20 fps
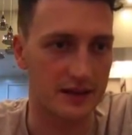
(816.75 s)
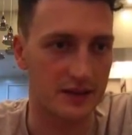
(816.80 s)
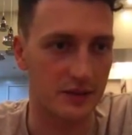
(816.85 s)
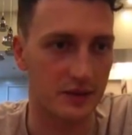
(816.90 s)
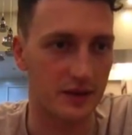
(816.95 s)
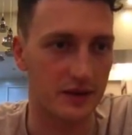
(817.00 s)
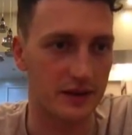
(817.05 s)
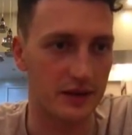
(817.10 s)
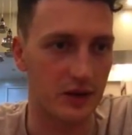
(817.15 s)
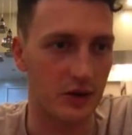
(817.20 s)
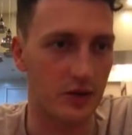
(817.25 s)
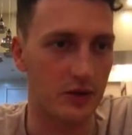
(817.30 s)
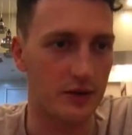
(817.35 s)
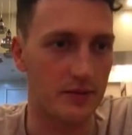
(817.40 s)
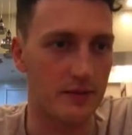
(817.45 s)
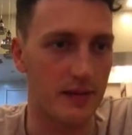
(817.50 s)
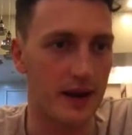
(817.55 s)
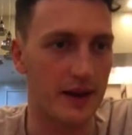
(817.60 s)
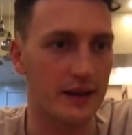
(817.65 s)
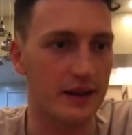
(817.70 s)
So we've got the
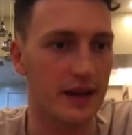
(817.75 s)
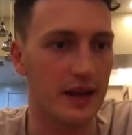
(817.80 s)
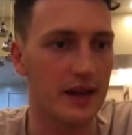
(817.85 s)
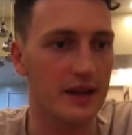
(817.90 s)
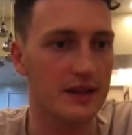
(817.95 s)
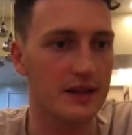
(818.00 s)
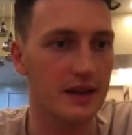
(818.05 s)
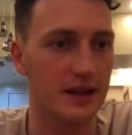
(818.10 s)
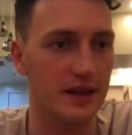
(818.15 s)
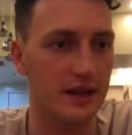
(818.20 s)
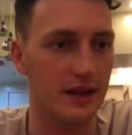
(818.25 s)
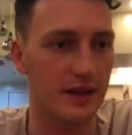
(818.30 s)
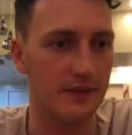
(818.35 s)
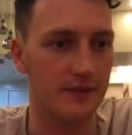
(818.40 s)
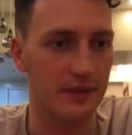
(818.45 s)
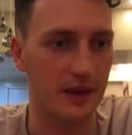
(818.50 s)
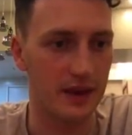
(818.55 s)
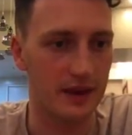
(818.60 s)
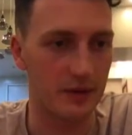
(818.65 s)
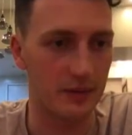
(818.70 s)
automatic ad,
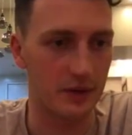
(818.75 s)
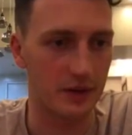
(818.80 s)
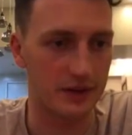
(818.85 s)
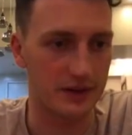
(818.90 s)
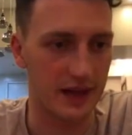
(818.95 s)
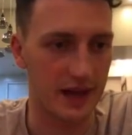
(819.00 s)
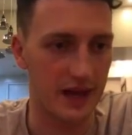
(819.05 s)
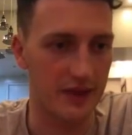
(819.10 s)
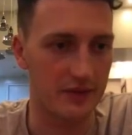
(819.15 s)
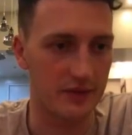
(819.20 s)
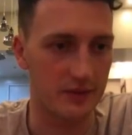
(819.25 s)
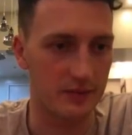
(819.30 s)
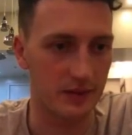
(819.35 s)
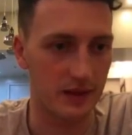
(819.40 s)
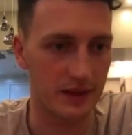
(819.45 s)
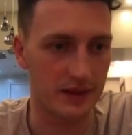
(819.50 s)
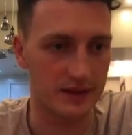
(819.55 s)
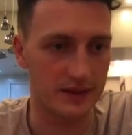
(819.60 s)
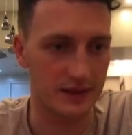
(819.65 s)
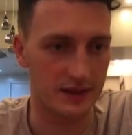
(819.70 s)
and then we've got the heavy
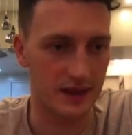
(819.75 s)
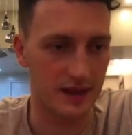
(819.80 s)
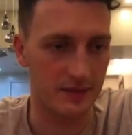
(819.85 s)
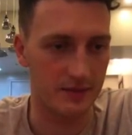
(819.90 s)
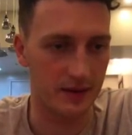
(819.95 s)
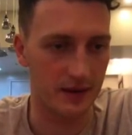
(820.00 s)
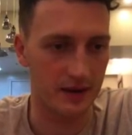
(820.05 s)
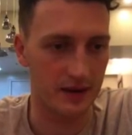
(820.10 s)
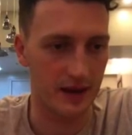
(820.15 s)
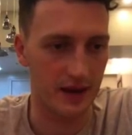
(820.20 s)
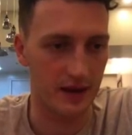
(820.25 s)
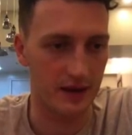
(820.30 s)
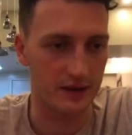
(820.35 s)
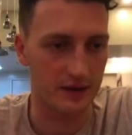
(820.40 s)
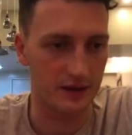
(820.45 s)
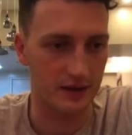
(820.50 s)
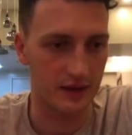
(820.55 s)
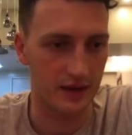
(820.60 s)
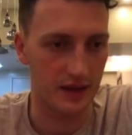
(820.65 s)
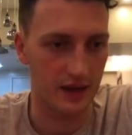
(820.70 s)
blaster campaign
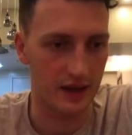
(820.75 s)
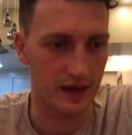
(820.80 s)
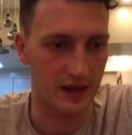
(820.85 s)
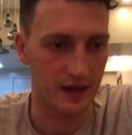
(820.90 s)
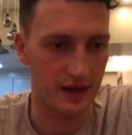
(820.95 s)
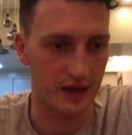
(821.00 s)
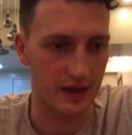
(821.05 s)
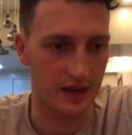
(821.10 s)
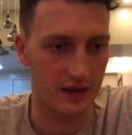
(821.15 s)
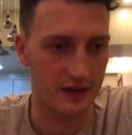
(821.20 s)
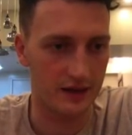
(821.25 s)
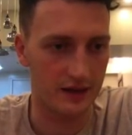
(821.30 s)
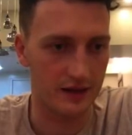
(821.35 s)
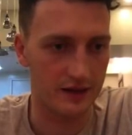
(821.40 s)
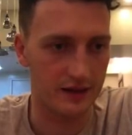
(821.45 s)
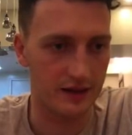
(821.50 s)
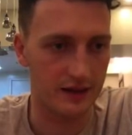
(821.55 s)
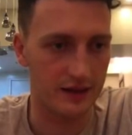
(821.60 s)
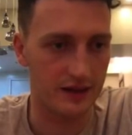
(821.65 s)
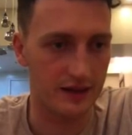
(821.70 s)
ad, and
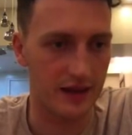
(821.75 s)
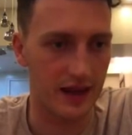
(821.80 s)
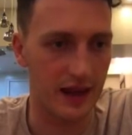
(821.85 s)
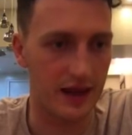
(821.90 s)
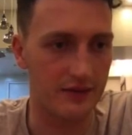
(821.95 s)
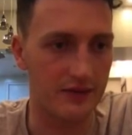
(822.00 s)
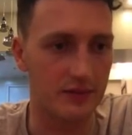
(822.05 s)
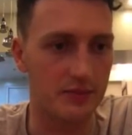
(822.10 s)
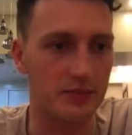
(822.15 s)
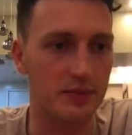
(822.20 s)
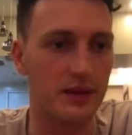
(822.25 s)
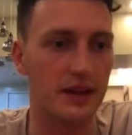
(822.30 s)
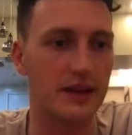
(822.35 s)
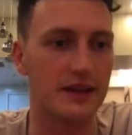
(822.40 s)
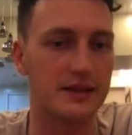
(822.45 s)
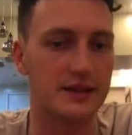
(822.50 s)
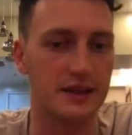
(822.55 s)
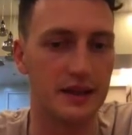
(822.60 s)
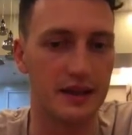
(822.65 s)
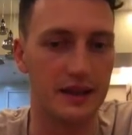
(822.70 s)
then the heavy
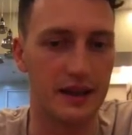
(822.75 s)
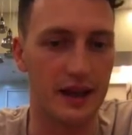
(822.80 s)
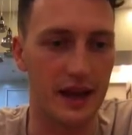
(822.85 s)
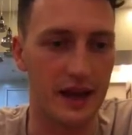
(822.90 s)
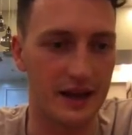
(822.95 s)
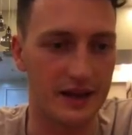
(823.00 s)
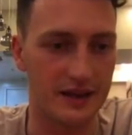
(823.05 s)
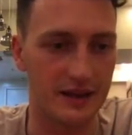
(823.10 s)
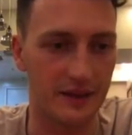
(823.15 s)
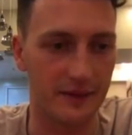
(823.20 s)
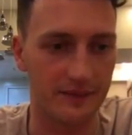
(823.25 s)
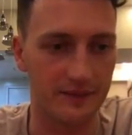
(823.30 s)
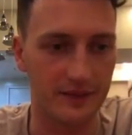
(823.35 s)
blaster ad.